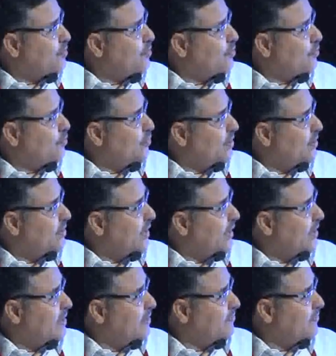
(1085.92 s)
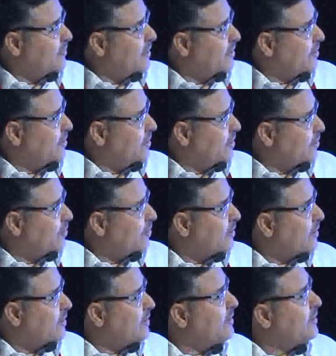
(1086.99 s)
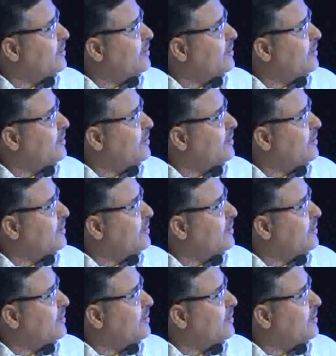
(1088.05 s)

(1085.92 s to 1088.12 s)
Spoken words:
or do a DIF and treat accordingly.